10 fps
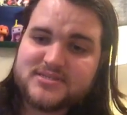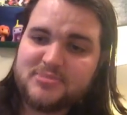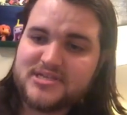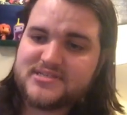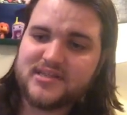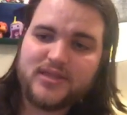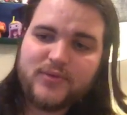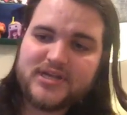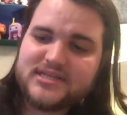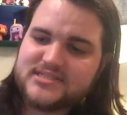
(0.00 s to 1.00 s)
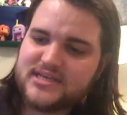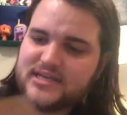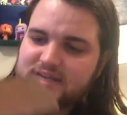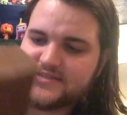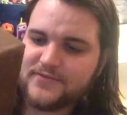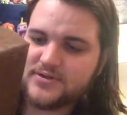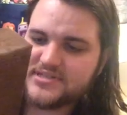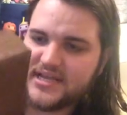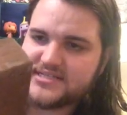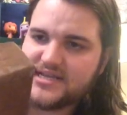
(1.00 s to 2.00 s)
Basically what he did, as far as
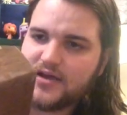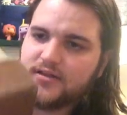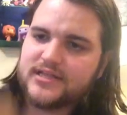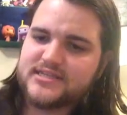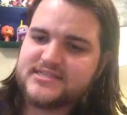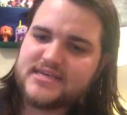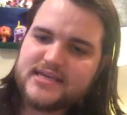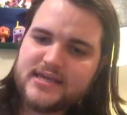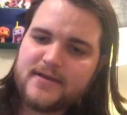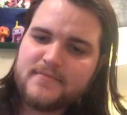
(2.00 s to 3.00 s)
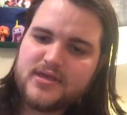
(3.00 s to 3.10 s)
I can tell, is he